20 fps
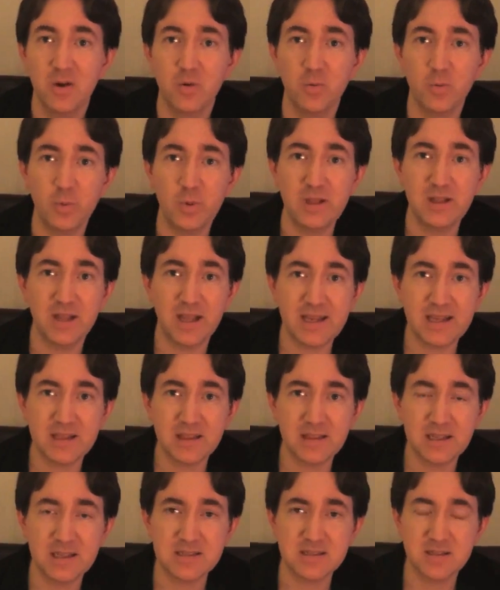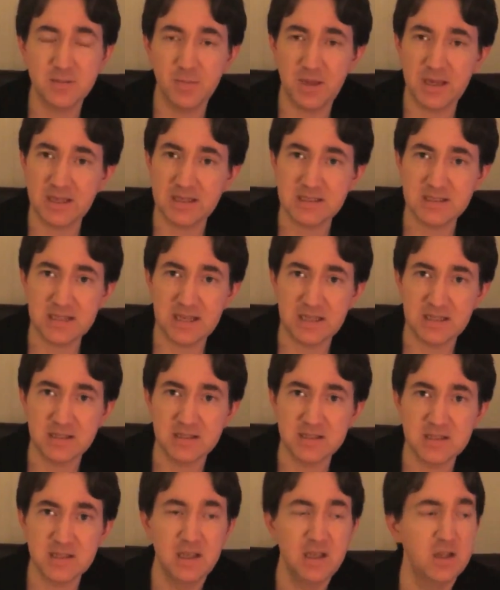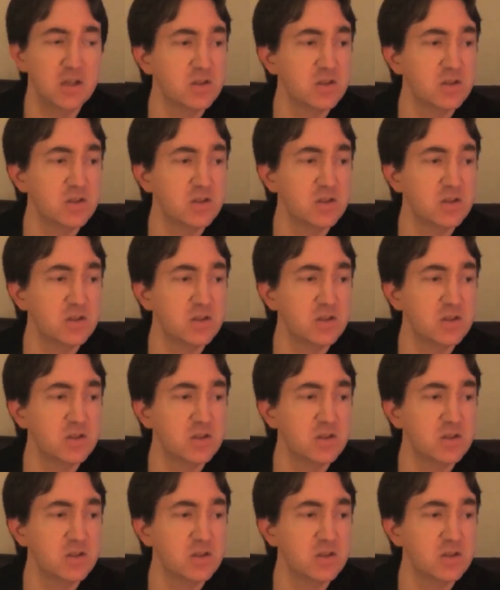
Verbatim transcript: We like things to make sense.